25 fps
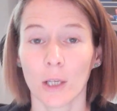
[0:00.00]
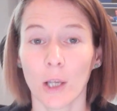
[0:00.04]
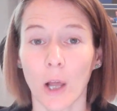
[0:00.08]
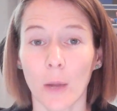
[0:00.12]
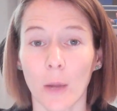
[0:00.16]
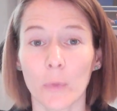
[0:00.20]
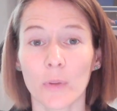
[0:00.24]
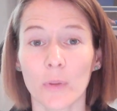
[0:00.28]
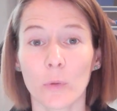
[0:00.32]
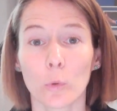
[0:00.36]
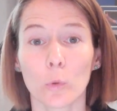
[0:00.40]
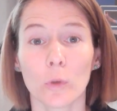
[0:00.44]

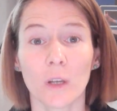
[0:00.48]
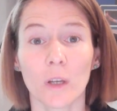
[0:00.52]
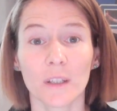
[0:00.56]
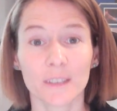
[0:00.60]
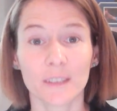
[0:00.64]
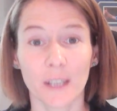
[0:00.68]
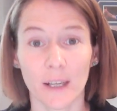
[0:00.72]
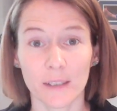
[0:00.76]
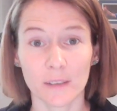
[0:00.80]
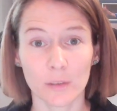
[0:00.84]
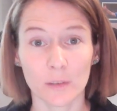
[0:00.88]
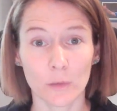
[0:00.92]
Like with all
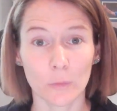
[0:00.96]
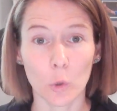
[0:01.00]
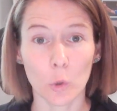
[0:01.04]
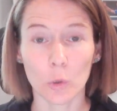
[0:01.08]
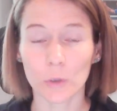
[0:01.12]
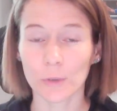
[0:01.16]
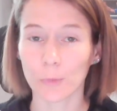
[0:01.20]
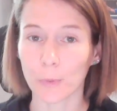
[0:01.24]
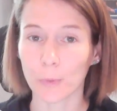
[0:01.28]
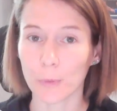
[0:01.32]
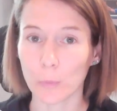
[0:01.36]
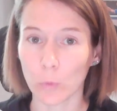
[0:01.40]
our tests, of
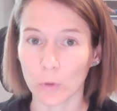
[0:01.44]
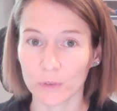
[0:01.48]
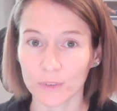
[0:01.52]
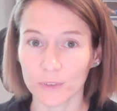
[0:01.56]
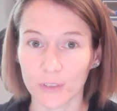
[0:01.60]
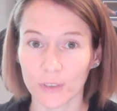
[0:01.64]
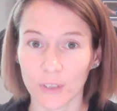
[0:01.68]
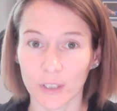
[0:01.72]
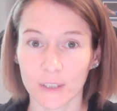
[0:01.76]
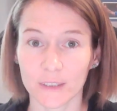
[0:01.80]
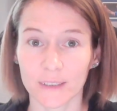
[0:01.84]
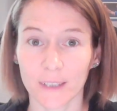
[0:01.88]
course, we
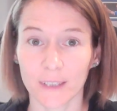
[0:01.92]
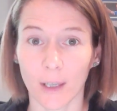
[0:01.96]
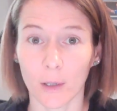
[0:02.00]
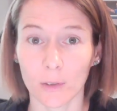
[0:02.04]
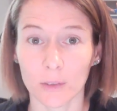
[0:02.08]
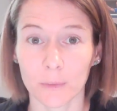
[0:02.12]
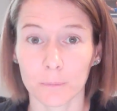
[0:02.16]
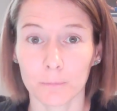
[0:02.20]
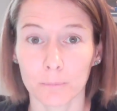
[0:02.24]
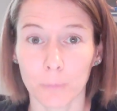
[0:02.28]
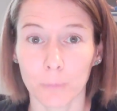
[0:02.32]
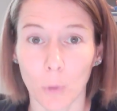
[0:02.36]
want to
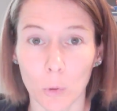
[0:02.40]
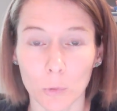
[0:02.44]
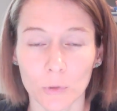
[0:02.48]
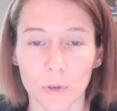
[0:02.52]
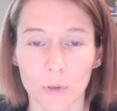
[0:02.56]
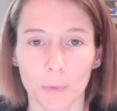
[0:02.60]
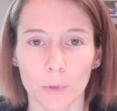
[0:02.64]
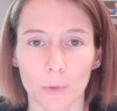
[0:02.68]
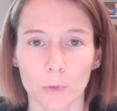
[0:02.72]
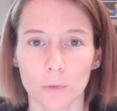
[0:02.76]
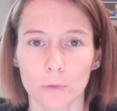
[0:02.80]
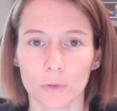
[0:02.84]
conduct
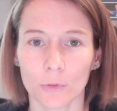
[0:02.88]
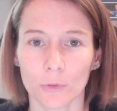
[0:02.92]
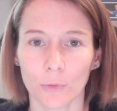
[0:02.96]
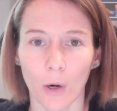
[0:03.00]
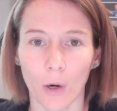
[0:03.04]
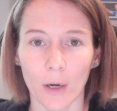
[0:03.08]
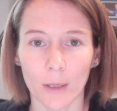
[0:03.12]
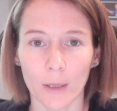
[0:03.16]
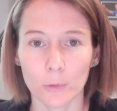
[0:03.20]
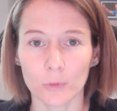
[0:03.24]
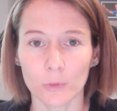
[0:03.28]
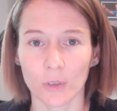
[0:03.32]
multiple
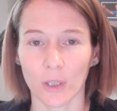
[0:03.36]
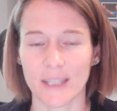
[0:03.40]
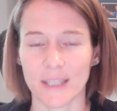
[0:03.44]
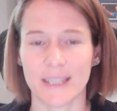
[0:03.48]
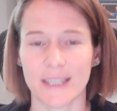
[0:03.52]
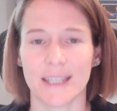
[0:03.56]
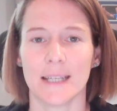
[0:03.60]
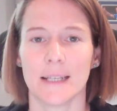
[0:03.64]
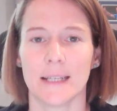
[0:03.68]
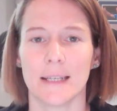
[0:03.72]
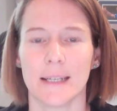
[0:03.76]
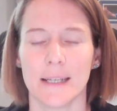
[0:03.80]
trials,
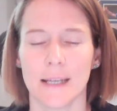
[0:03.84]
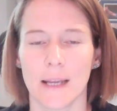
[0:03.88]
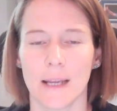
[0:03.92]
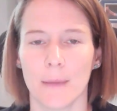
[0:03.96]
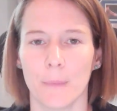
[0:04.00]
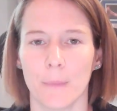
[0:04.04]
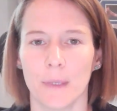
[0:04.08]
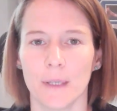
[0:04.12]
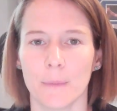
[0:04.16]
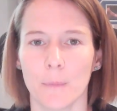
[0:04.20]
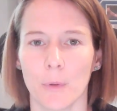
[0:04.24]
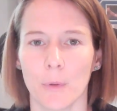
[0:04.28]
ideally
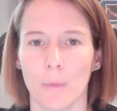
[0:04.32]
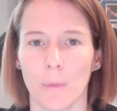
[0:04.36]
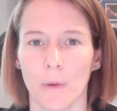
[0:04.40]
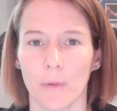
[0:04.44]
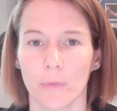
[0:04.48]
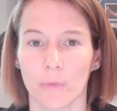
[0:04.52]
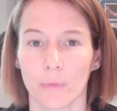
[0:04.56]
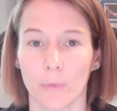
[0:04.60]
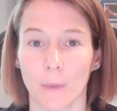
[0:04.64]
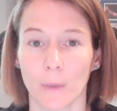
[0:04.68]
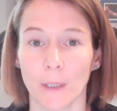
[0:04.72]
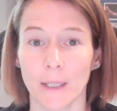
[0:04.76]
a minimum
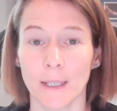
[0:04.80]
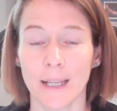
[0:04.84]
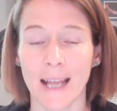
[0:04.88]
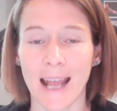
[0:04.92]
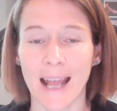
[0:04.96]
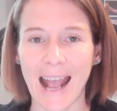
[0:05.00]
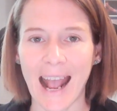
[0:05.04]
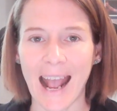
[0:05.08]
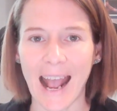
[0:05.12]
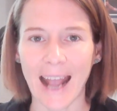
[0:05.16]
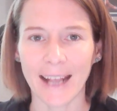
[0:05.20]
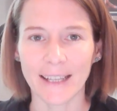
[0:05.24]
of three,
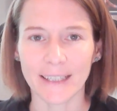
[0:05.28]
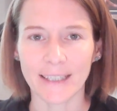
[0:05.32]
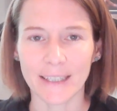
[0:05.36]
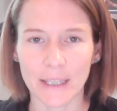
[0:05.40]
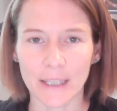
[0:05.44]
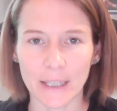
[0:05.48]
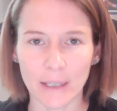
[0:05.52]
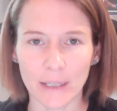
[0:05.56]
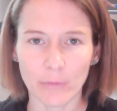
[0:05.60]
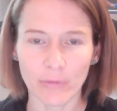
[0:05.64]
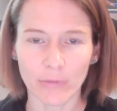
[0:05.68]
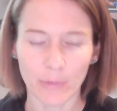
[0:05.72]

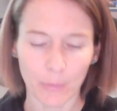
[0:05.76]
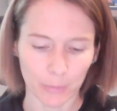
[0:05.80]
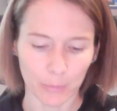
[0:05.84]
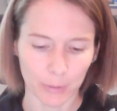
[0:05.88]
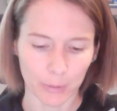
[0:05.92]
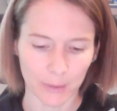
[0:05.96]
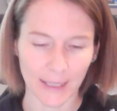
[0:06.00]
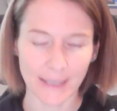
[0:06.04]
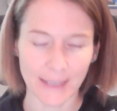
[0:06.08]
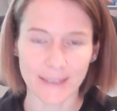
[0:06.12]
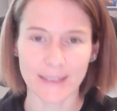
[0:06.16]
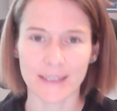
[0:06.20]
and give
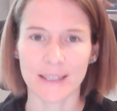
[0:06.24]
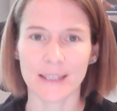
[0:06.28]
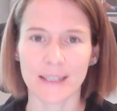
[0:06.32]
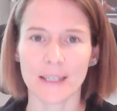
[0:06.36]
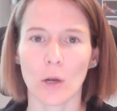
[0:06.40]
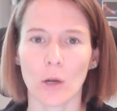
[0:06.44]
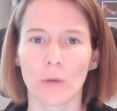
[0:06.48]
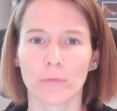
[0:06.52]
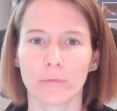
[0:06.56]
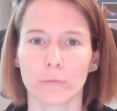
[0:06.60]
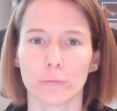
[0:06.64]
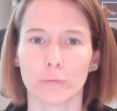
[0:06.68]

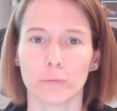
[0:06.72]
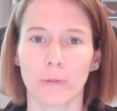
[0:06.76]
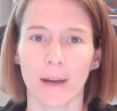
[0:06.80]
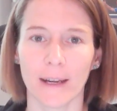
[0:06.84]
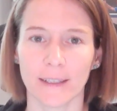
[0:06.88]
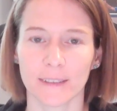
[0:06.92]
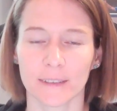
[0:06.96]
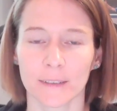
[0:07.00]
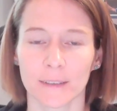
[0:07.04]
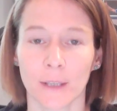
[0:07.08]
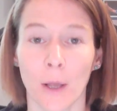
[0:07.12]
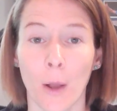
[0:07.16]
plenty of
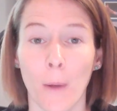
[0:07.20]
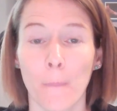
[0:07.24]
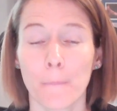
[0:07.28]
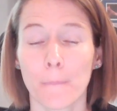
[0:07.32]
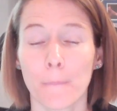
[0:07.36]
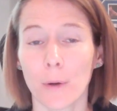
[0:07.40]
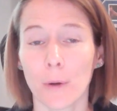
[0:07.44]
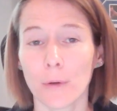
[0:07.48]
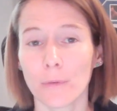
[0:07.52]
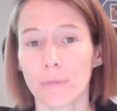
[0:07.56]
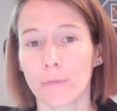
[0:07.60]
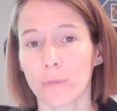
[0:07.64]
rest,
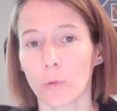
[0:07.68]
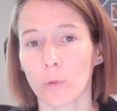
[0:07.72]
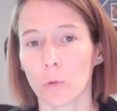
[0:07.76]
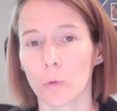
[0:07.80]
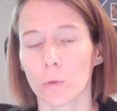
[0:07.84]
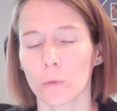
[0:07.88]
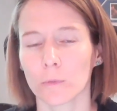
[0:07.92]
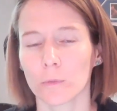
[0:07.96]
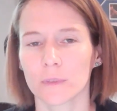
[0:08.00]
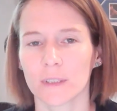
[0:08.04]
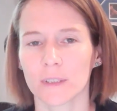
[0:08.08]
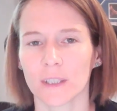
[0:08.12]
both
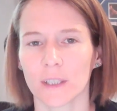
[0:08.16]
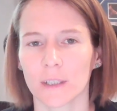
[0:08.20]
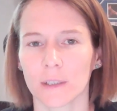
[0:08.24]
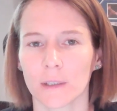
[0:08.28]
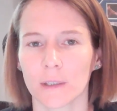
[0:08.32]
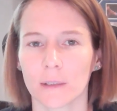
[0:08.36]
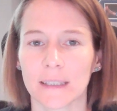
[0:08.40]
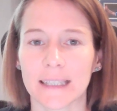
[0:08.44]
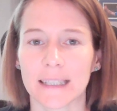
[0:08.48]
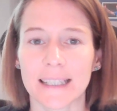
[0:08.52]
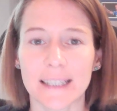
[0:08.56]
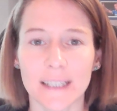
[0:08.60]
for
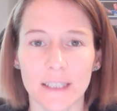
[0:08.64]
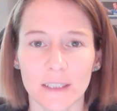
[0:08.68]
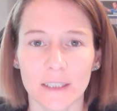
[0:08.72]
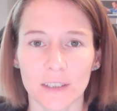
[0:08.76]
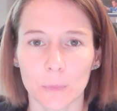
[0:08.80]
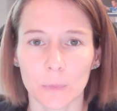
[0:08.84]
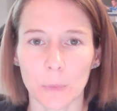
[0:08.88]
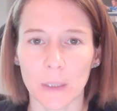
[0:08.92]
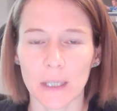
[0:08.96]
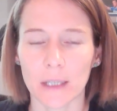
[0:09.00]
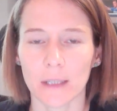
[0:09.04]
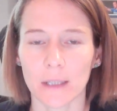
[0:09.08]
the
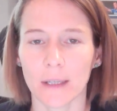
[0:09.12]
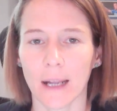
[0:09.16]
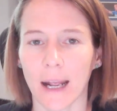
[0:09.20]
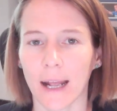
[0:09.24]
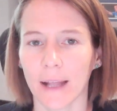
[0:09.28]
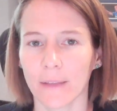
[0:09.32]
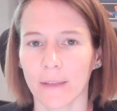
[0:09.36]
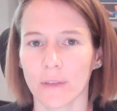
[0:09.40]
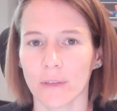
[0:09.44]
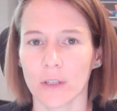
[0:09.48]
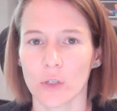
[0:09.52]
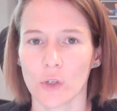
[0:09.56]
linear speed
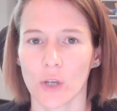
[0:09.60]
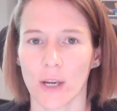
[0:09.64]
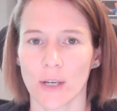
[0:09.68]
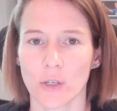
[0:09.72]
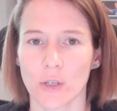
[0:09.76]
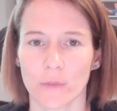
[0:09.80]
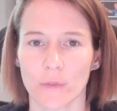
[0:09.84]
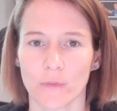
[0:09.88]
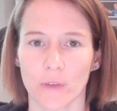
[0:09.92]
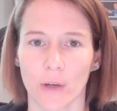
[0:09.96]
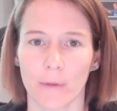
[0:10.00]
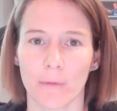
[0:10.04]
and the
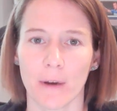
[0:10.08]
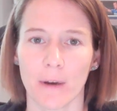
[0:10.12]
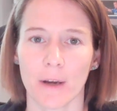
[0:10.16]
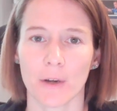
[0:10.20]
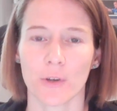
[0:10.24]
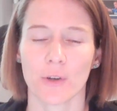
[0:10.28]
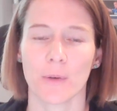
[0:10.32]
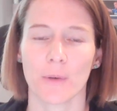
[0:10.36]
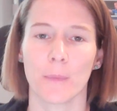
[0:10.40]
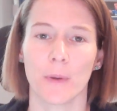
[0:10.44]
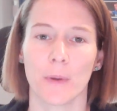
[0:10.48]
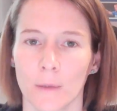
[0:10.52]
change of
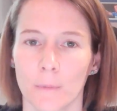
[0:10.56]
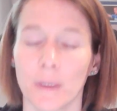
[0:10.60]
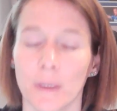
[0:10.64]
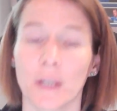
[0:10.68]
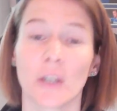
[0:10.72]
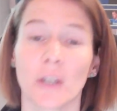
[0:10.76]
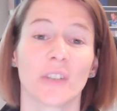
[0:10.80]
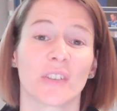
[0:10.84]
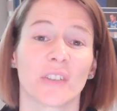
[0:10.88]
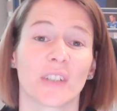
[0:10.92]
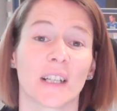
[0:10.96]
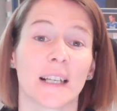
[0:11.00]
direction
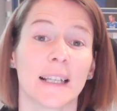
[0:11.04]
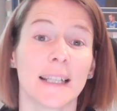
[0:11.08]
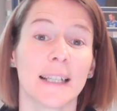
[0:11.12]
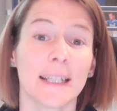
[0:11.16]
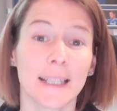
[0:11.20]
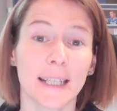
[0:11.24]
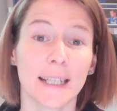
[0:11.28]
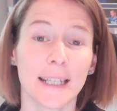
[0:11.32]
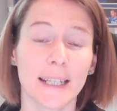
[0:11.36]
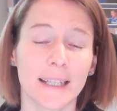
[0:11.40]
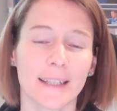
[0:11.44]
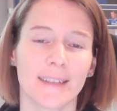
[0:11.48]
because
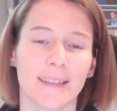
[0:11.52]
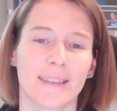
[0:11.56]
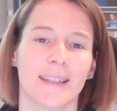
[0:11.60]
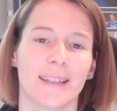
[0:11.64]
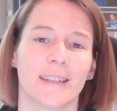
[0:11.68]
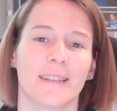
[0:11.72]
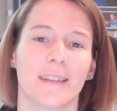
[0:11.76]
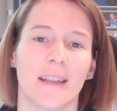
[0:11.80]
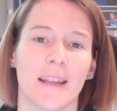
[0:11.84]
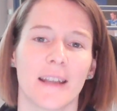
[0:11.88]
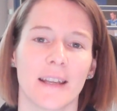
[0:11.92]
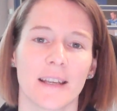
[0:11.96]
clearly
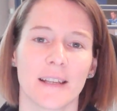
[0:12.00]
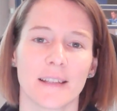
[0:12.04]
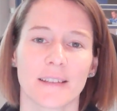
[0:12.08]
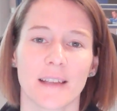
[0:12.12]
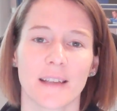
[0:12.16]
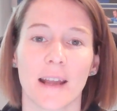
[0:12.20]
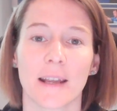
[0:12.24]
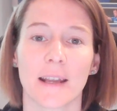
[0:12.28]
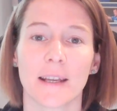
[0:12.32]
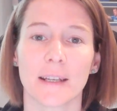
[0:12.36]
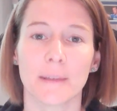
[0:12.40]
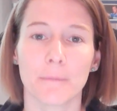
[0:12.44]
this
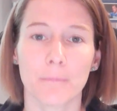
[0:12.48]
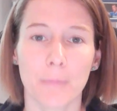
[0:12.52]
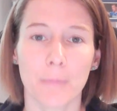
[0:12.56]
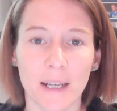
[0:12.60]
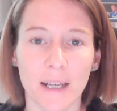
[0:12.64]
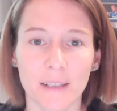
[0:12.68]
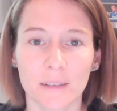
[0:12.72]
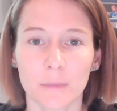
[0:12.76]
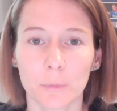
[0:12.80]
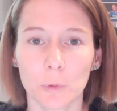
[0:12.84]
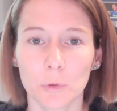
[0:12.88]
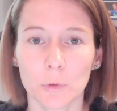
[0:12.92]
is a
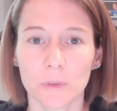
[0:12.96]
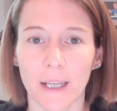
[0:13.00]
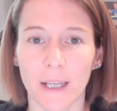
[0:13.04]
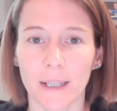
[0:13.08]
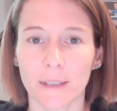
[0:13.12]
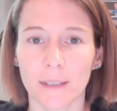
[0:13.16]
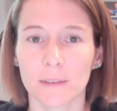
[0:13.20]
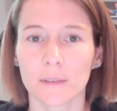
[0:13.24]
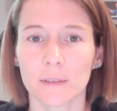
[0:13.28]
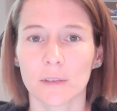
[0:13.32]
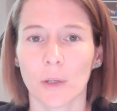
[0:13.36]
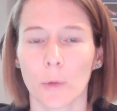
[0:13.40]
maximal
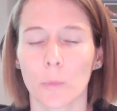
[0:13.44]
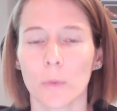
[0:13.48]
test.